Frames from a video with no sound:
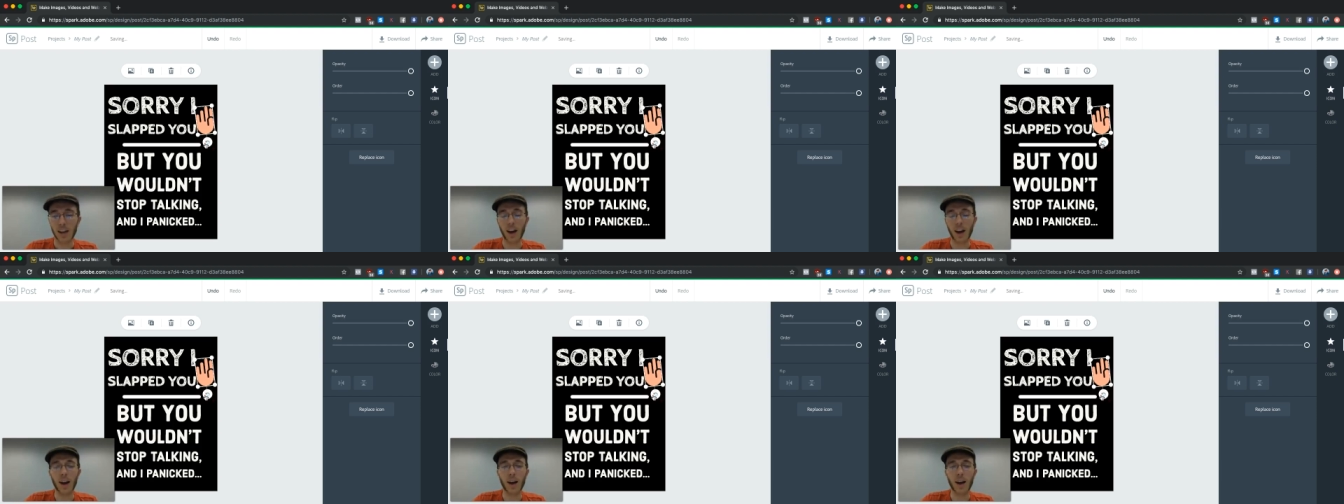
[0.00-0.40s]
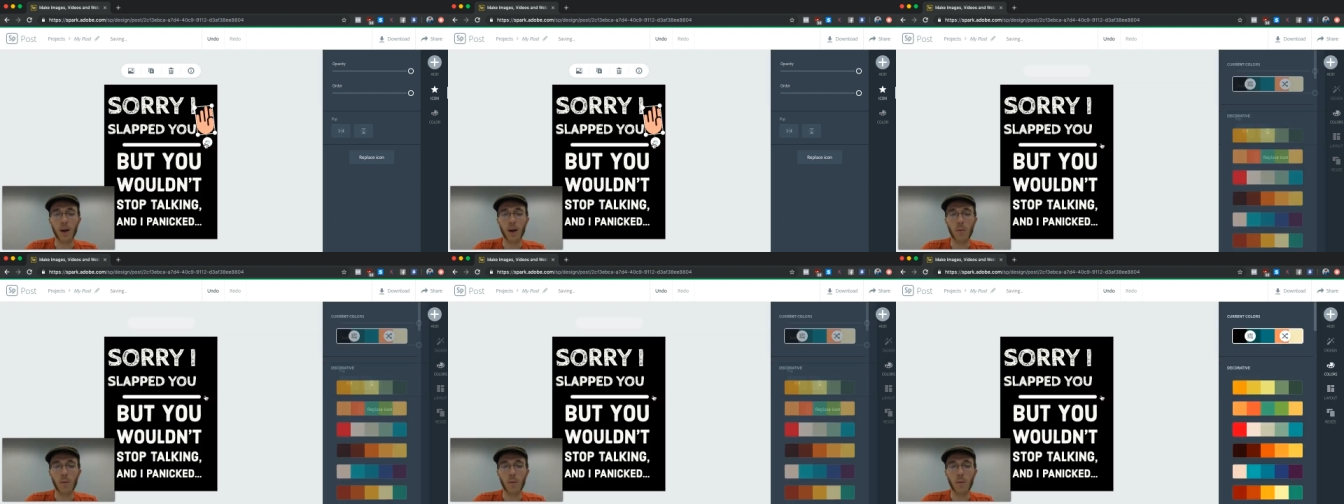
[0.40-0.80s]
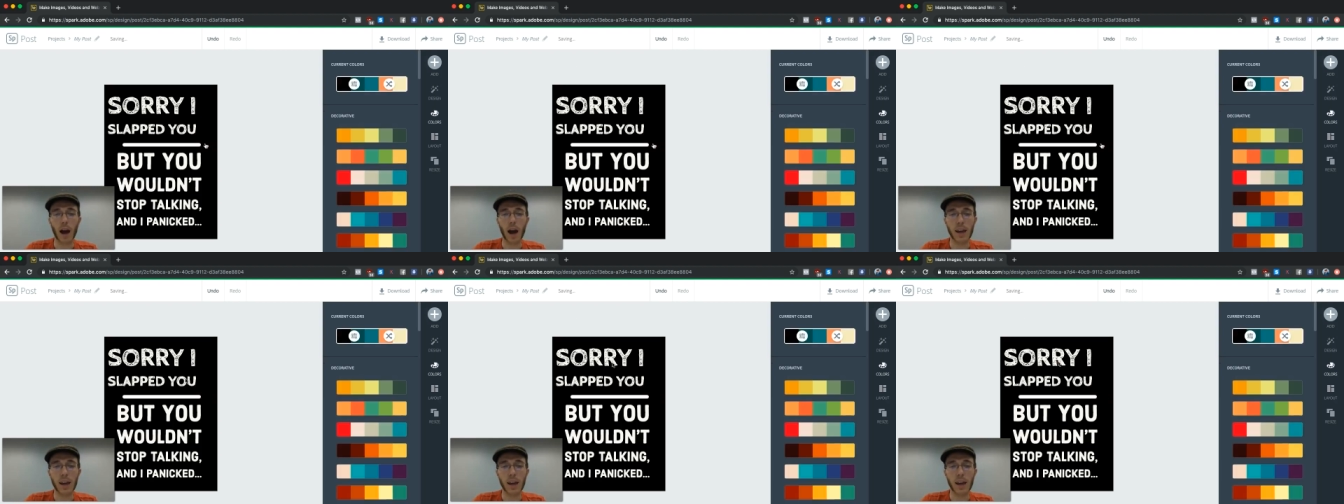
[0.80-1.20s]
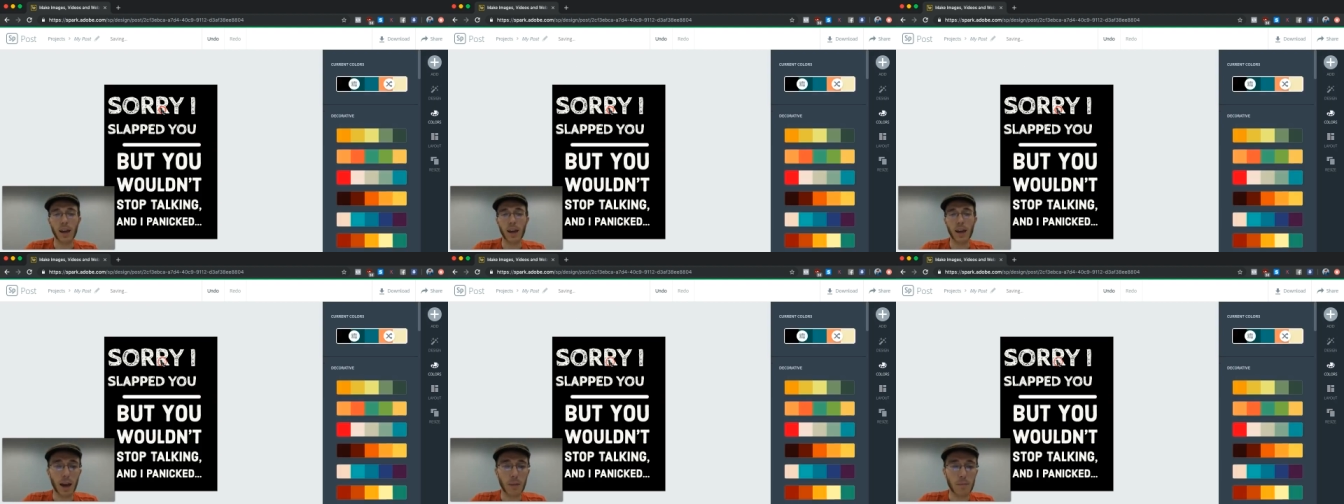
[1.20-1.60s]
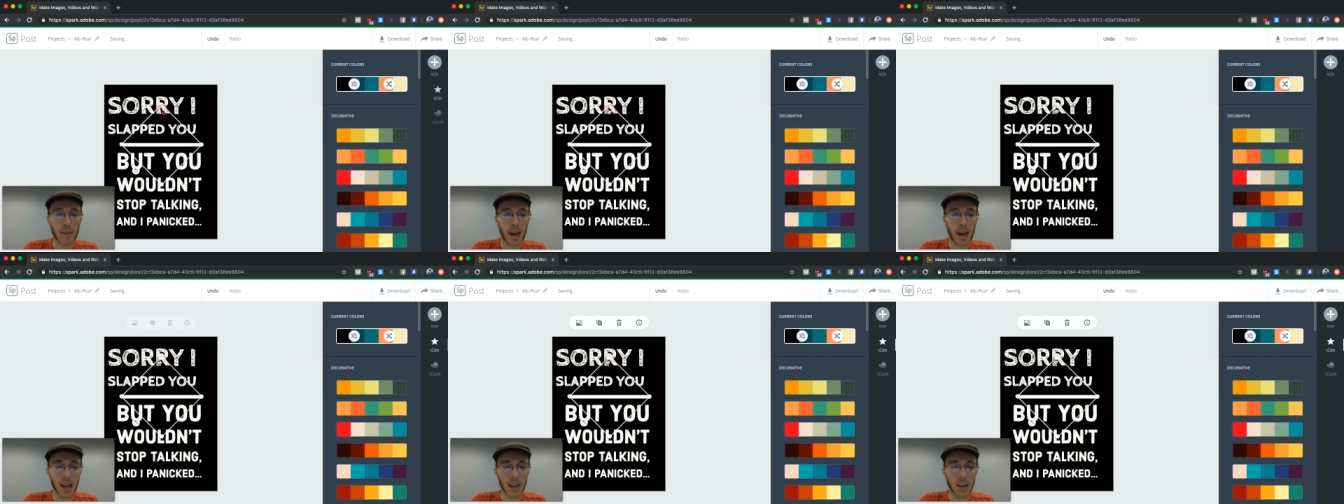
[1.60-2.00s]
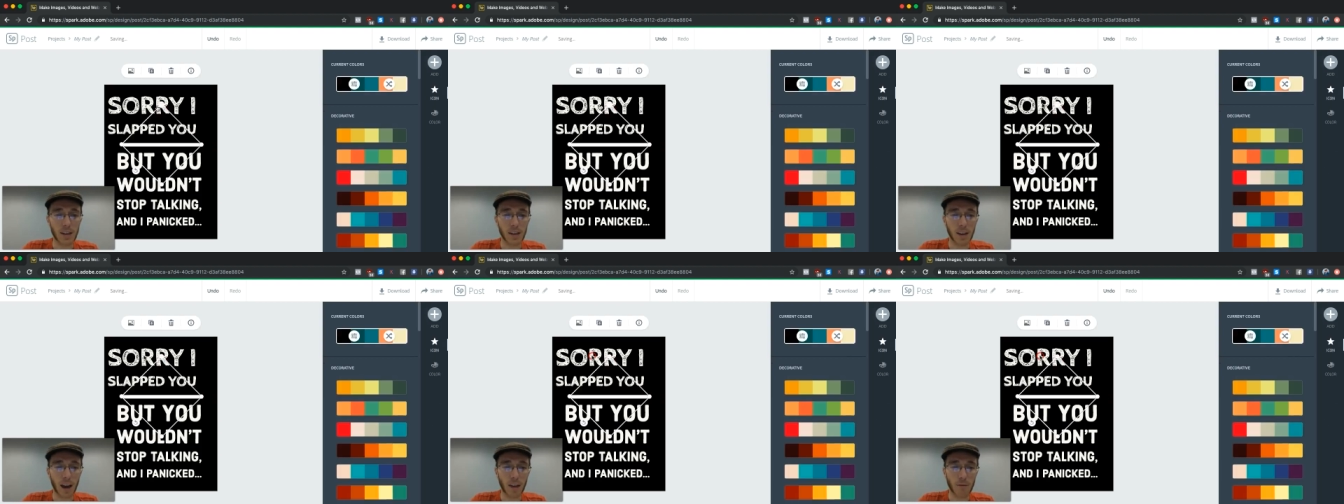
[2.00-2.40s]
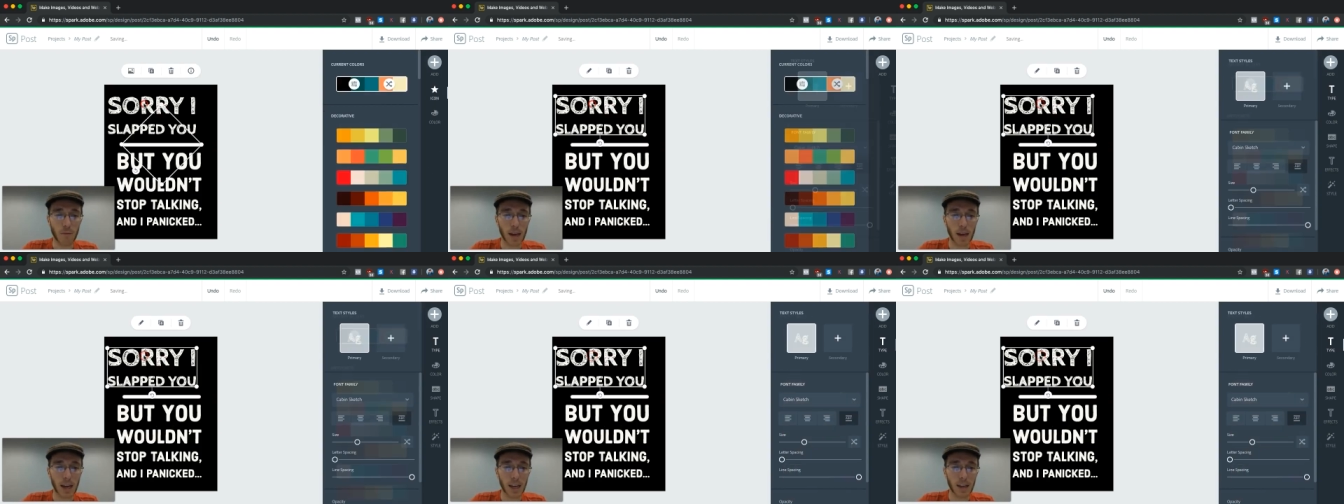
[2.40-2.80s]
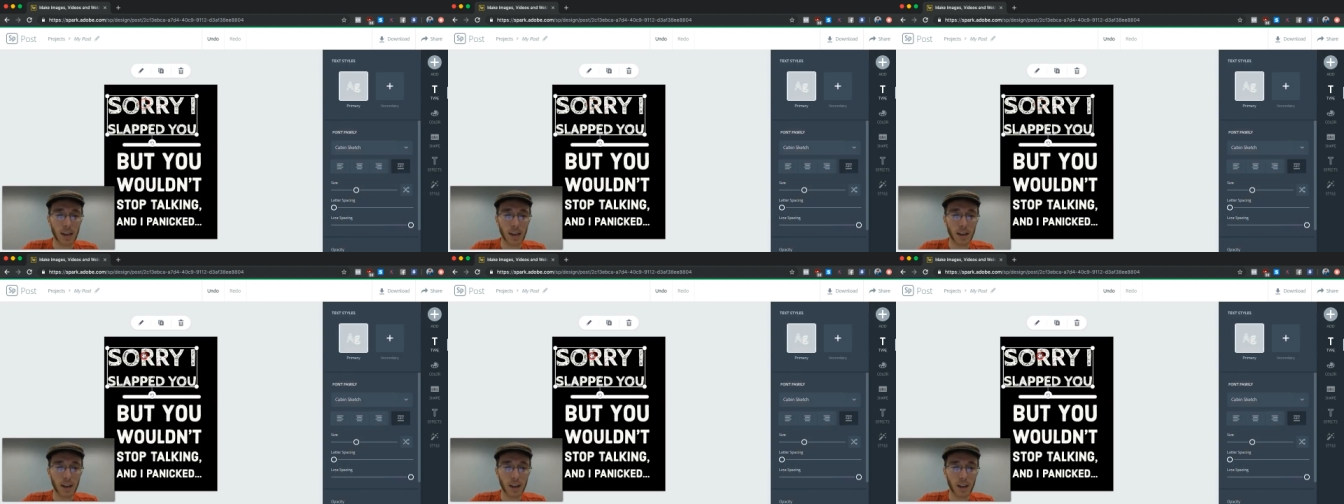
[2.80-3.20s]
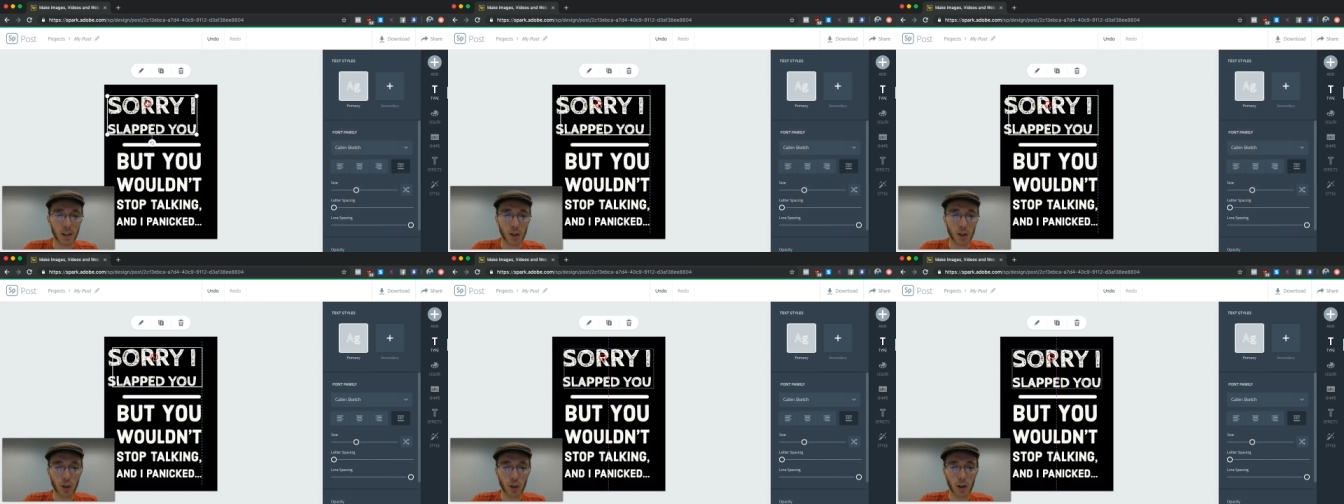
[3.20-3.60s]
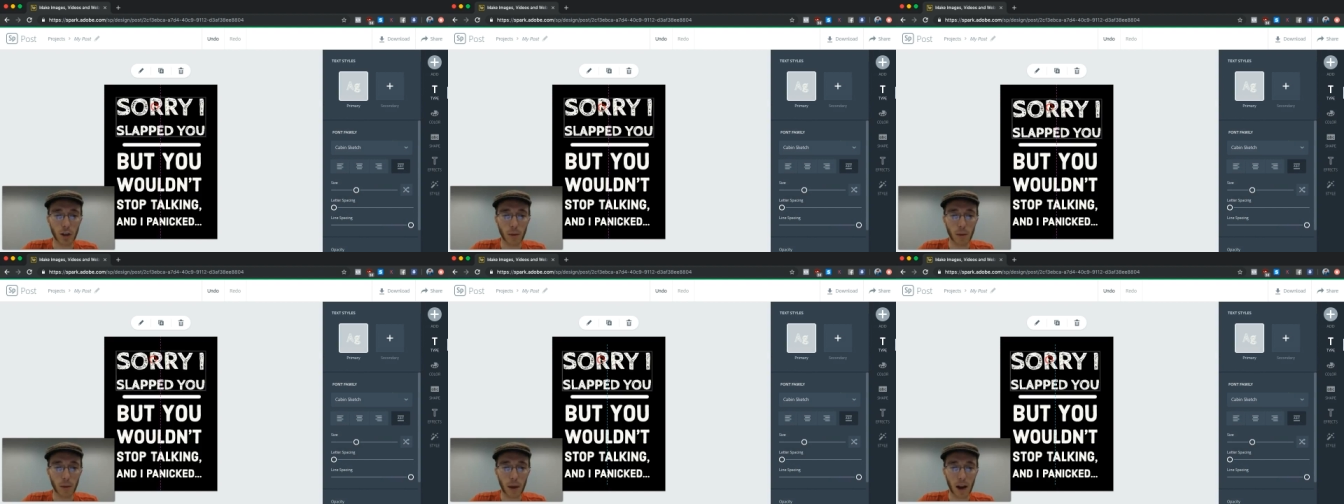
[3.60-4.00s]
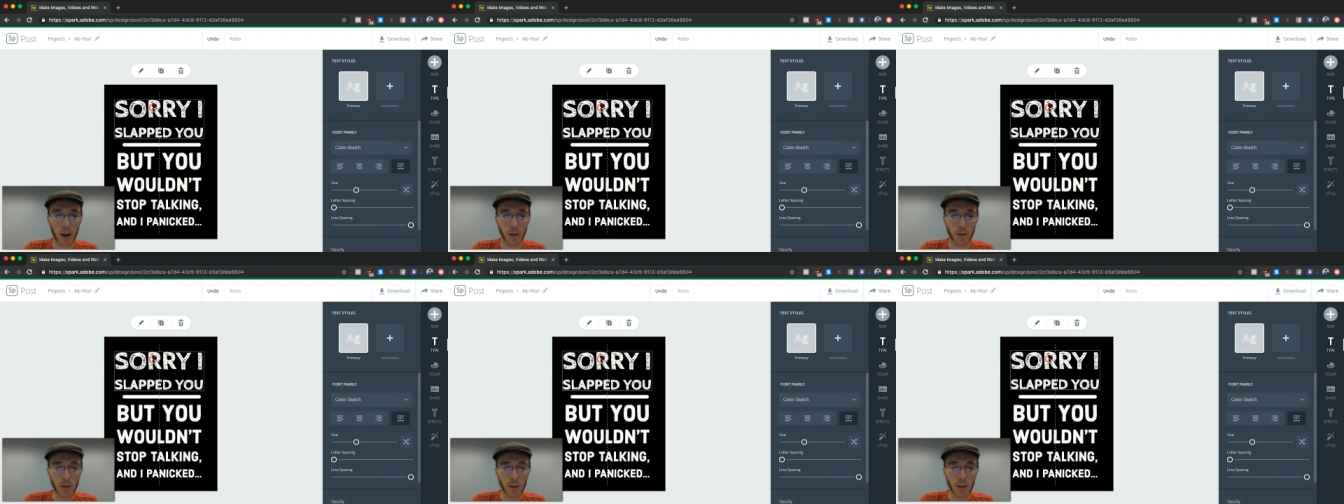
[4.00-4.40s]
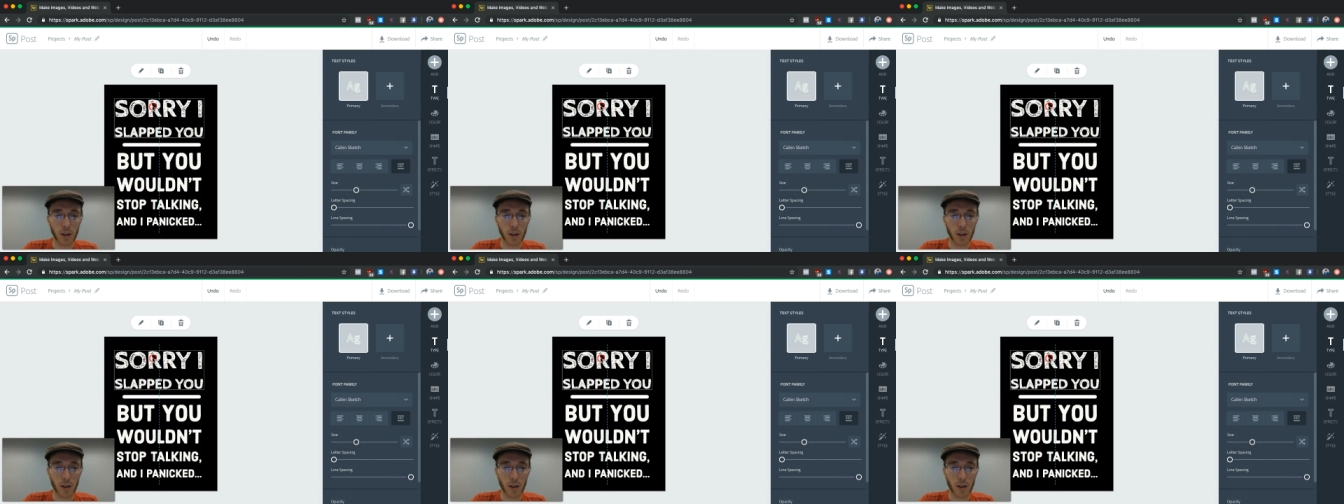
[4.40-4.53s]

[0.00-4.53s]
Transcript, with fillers: Um, I I made I've made a shirt about